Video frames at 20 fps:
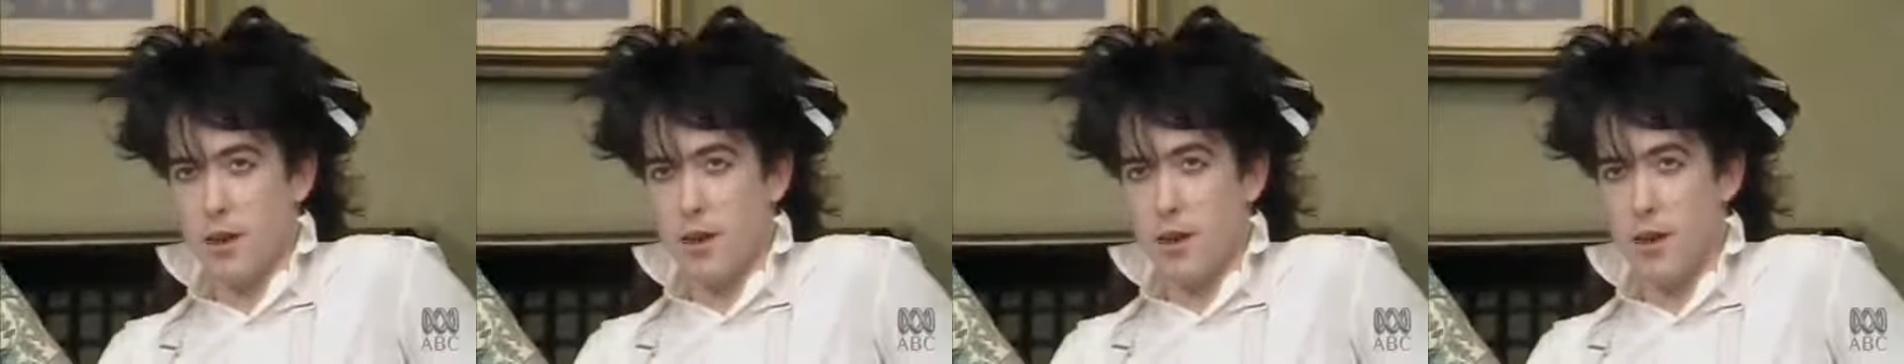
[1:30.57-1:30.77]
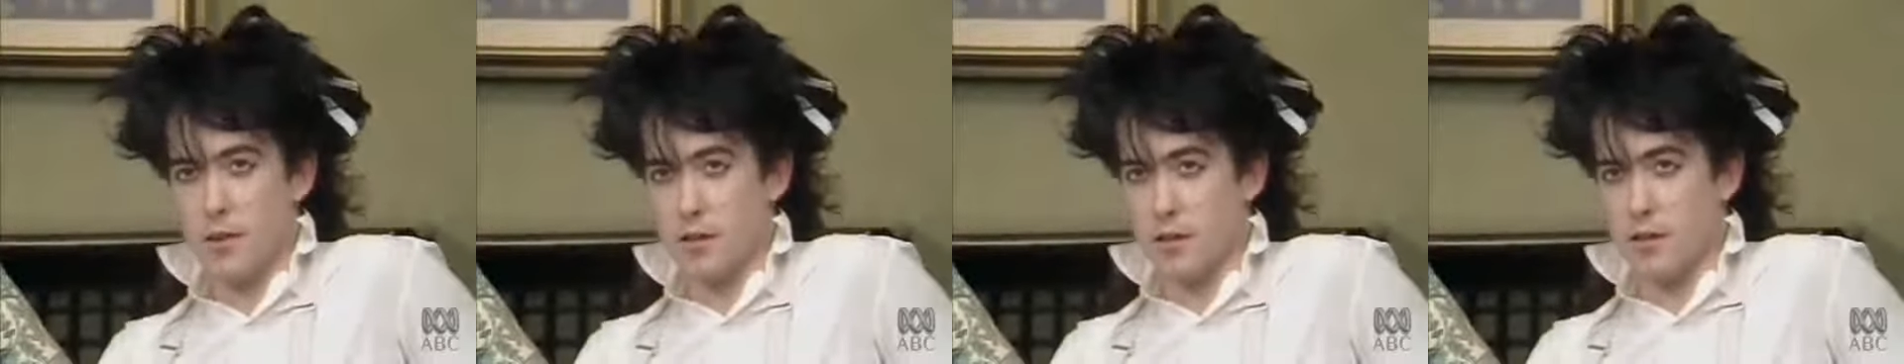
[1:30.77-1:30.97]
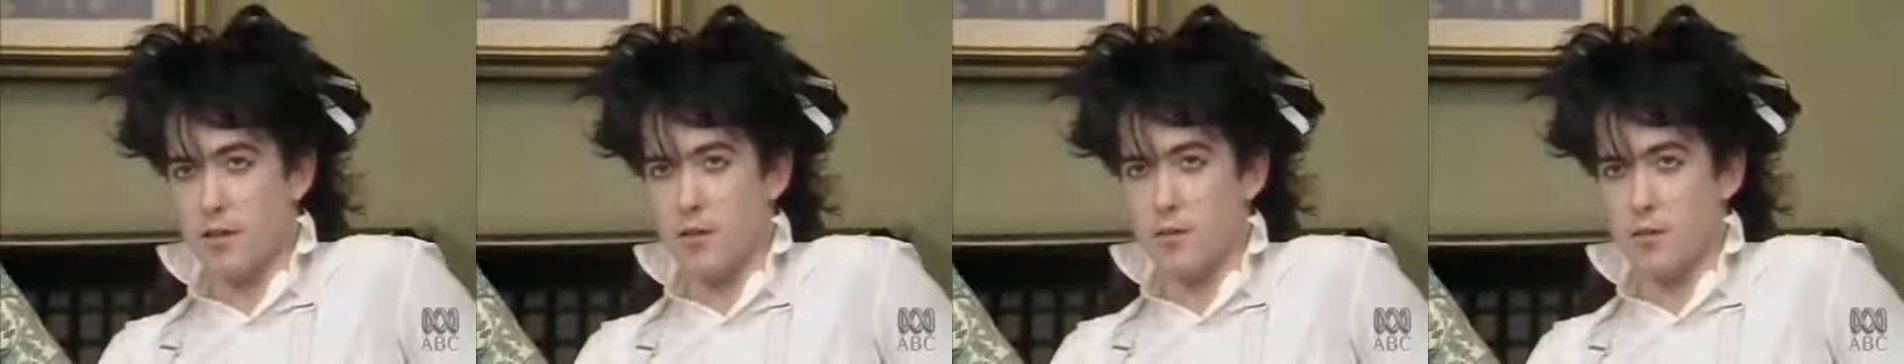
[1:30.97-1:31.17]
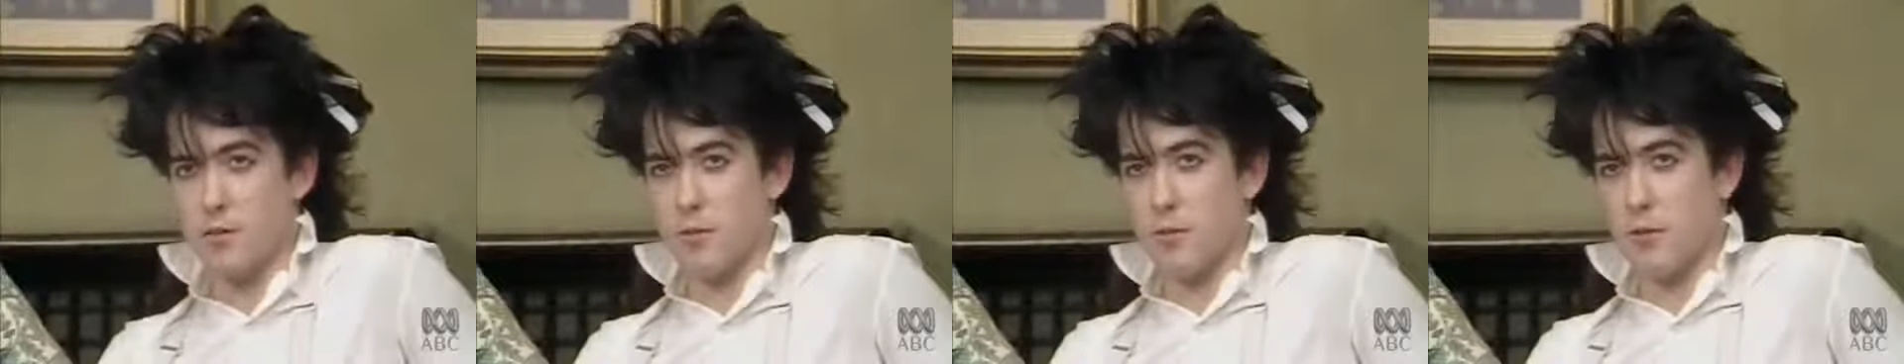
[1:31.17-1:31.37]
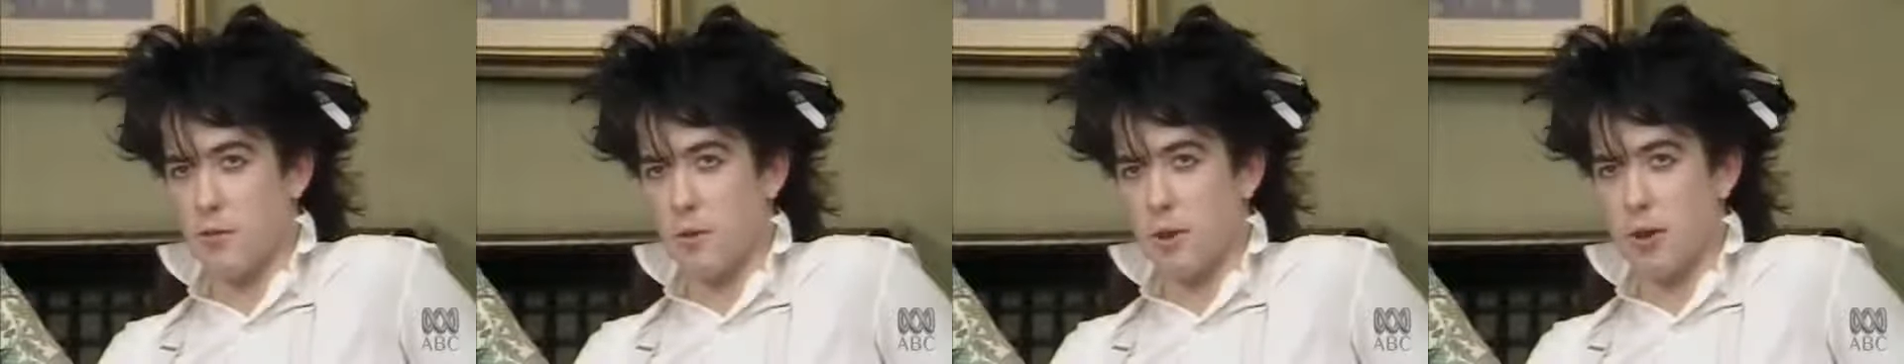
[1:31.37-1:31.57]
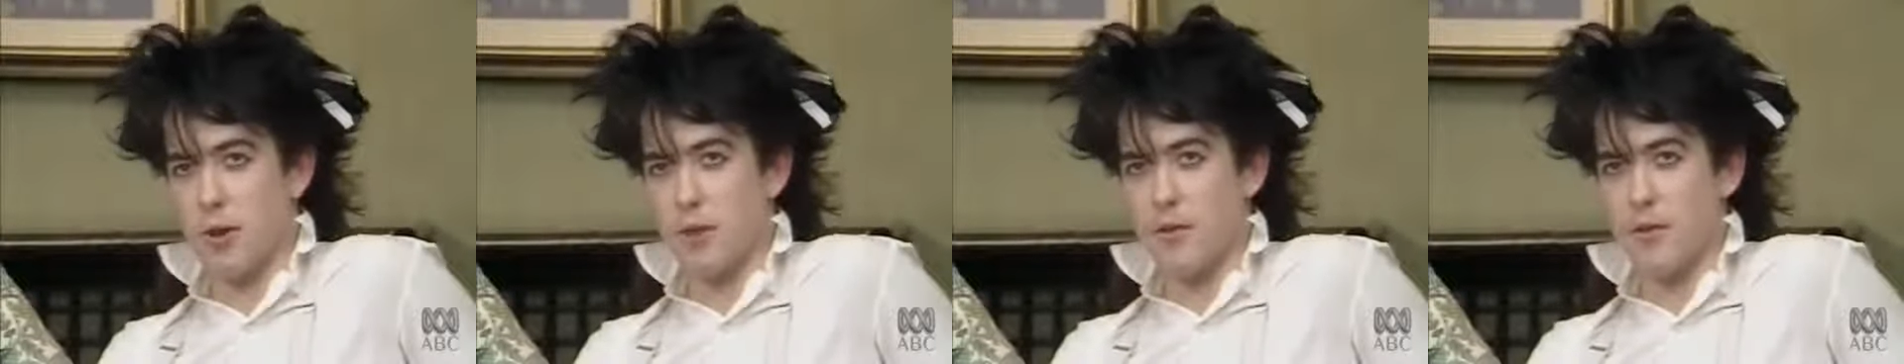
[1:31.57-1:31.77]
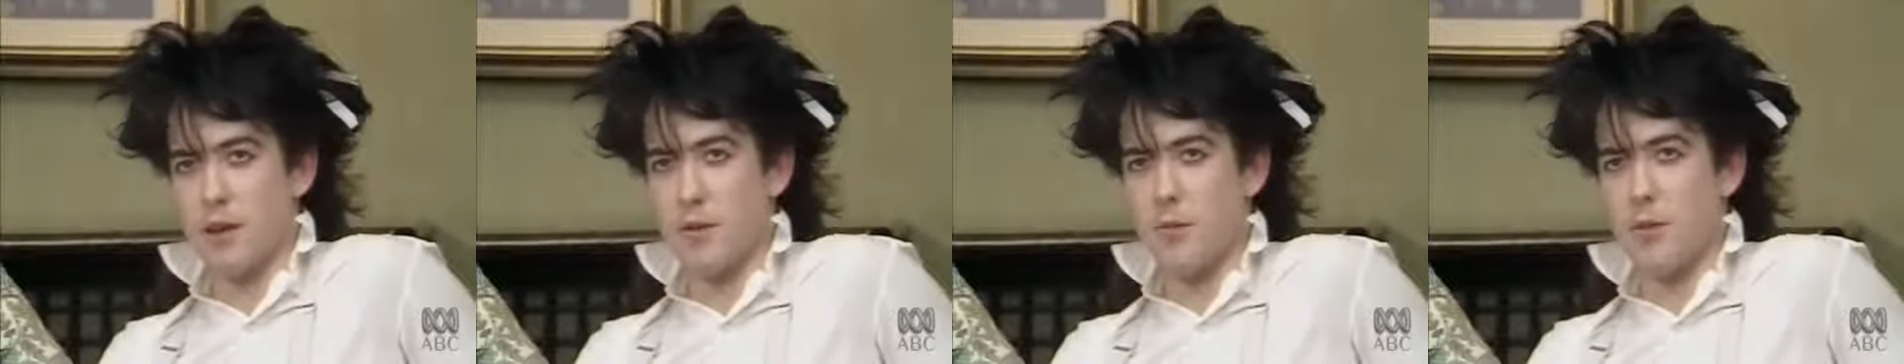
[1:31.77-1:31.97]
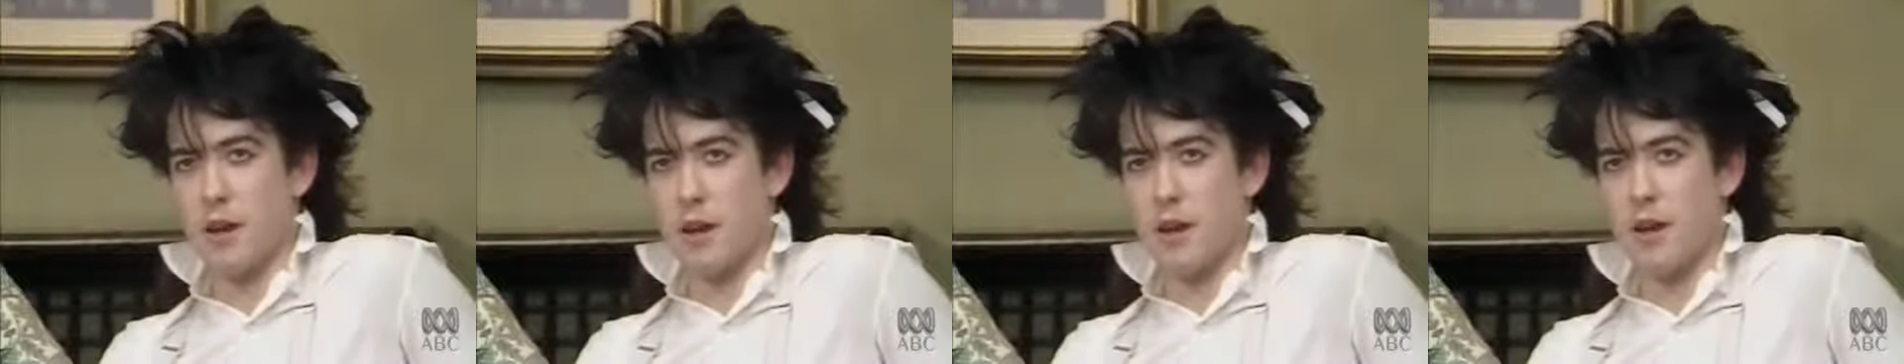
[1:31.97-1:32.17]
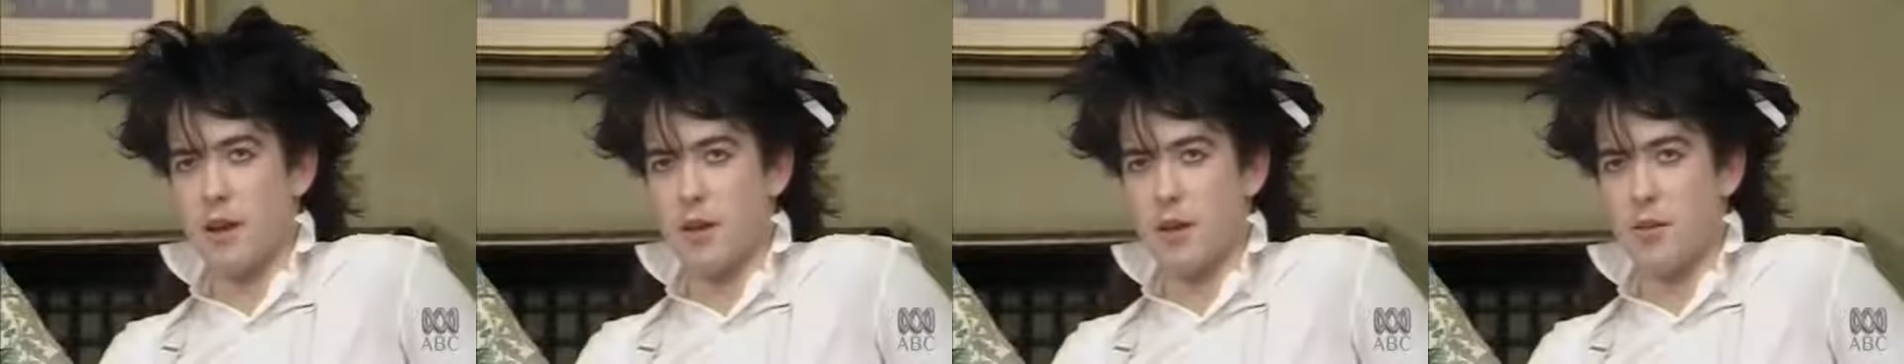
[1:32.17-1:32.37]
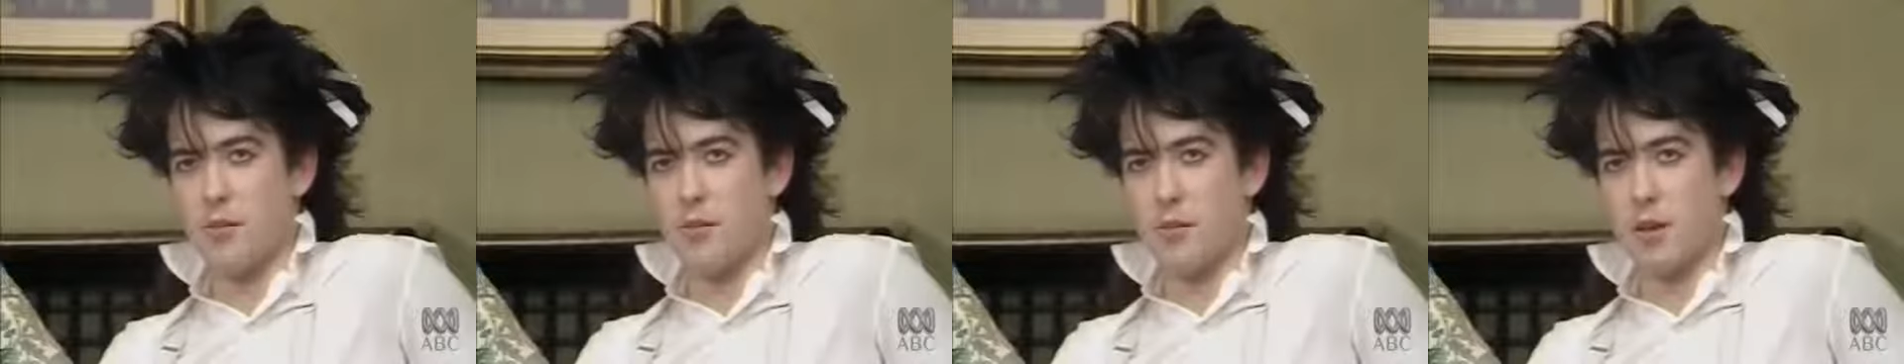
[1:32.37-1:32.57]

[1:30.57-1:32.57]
unless of course we're playing really badly